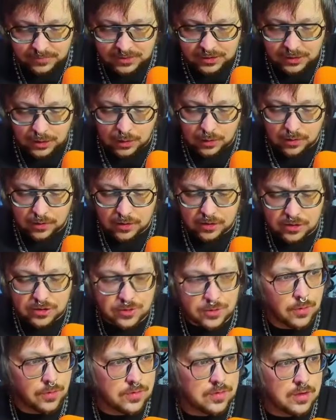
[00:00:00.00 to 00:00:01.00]
So the
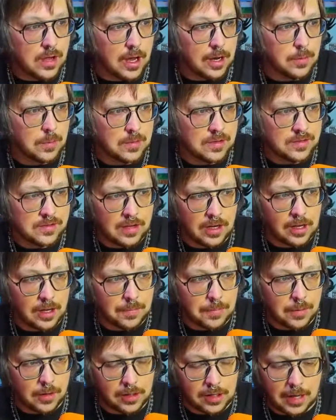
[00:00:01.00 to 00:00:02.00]
truth deck, when we're setting
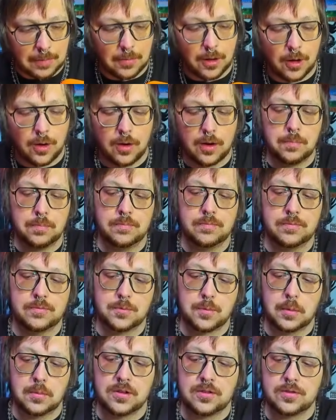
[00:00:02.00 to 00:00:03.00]
up our game, I want to
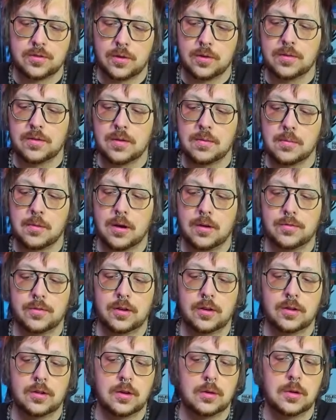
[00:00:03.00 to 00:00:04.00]
probably show them off
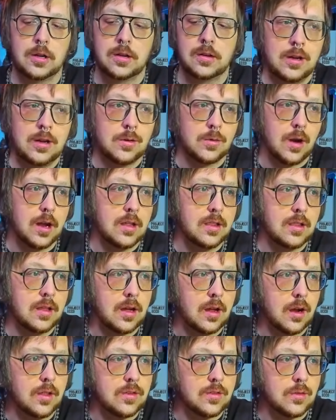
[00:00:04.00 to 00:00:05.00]
here a little bit, right? They
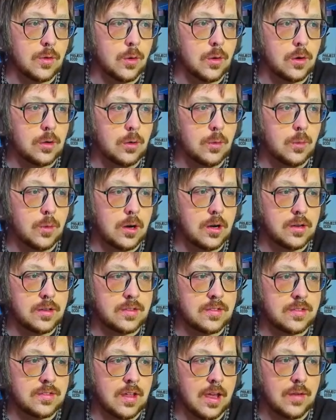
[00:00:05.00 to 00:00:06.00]
got all these oracle
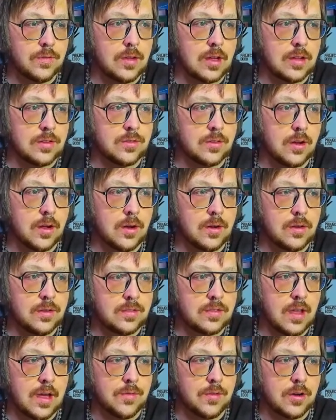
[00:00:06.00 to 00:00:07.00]
words. They have yes or no's.
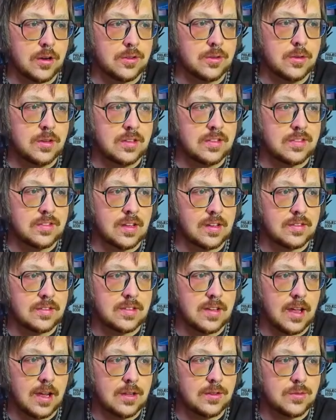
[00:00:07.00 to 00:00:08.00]
They have our 2d6
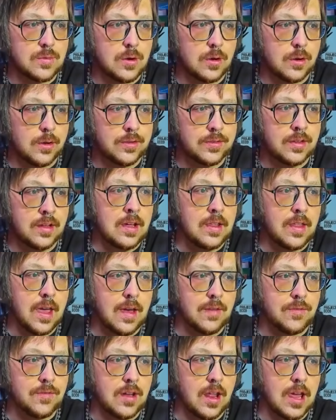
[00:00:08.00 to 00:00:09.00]
dice rolls. They
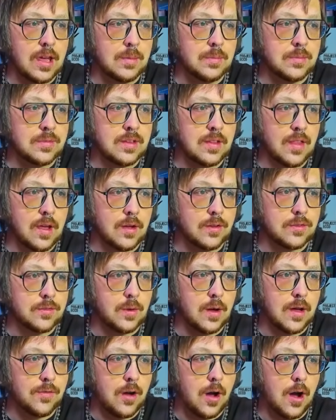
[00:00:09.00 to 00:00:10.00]
have names, and they also
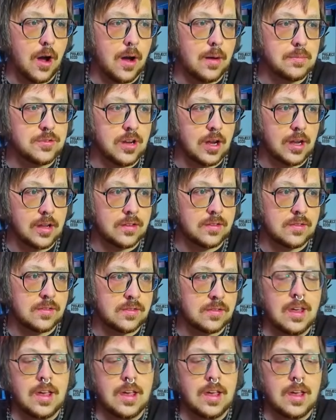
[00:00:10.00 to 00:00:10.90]
have objects.